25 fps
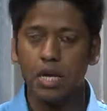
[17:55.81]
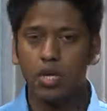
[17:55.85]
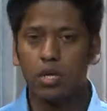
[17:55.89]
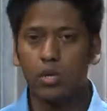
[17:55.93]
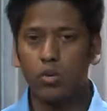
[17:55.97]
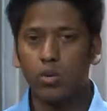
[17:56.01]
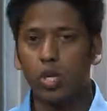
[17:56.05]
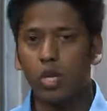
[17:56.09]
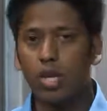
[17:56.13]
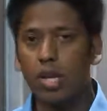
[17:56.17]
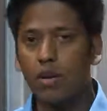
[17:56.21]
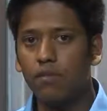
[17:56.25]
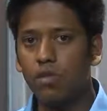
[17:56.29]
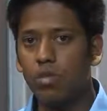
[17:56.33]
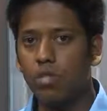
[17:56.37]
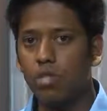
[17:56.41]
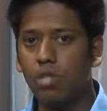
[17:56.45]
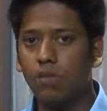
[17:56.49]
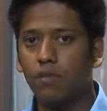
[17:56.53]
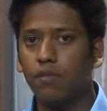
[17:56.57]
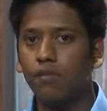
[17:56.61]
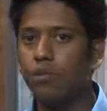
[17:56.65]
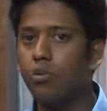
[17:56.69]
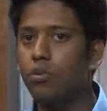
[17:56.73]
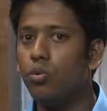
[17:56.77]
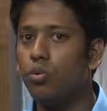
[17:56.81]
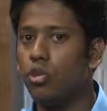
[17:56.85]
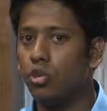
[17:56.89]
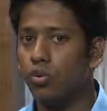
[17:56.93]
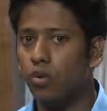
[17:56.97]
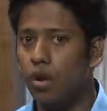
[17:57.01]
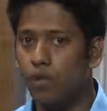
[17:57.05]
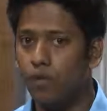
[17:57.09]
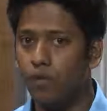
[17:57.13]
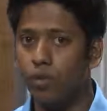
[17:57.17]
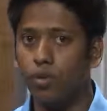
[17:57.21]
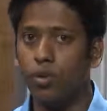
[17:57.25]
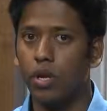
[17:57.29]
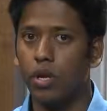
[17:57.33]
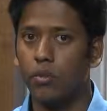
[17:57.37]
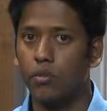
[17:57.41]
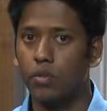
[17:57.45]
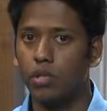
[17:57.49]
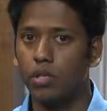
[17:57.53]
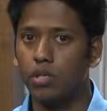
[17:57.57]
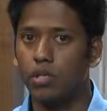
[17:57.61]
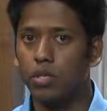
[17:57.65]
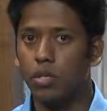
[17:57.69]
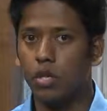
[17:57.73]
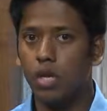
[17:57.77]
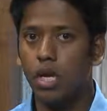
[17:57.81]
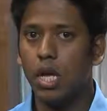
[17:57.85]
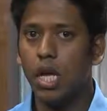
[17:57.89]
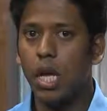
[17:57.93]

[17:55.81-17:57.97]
You can never see future revenue numbers.